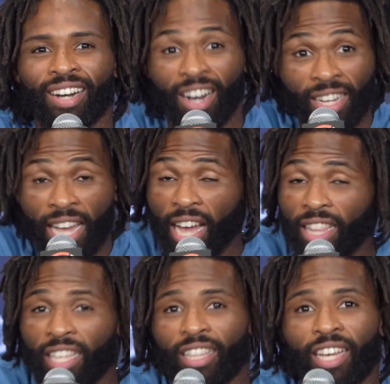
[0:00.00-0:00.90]
Yeah, I
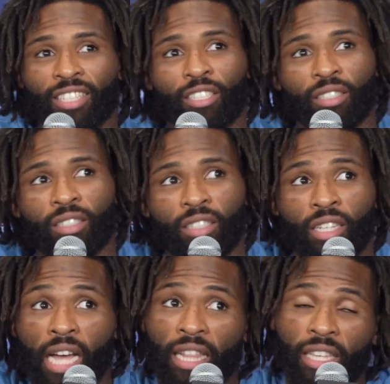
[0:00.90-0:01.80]
think
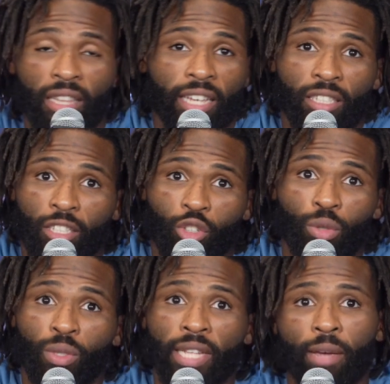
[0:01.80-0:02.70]
that's a
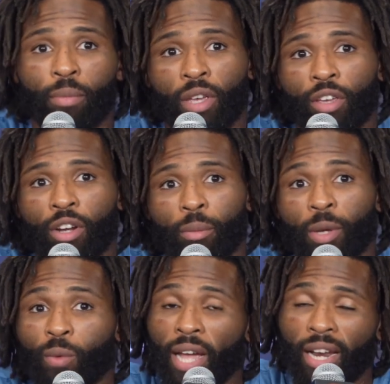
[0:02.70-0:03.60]
true statement. You know what I
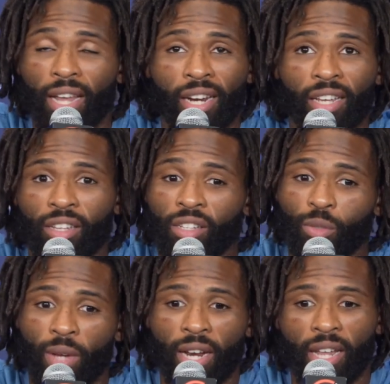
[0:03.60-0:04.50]
mean? We got a lot of
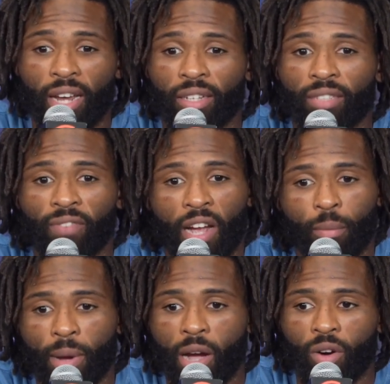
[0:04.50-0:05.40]
killers. We got a lot of
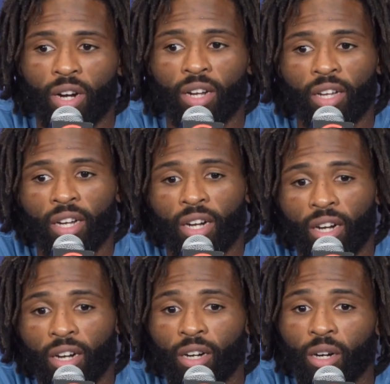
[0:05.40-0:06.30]
firepower.
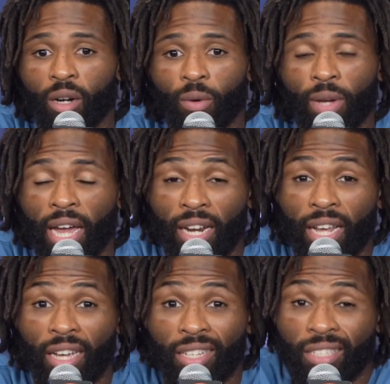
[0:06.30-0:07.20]
We got a
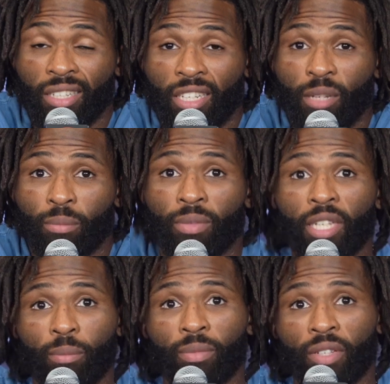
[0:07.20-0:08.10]
lot. It's a
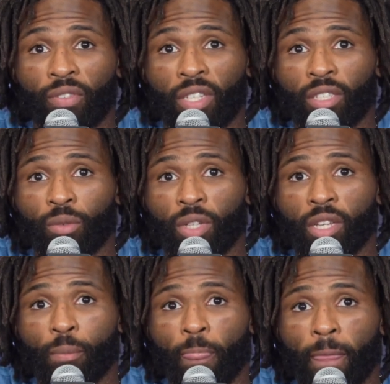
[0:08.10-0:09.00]
deep division, really.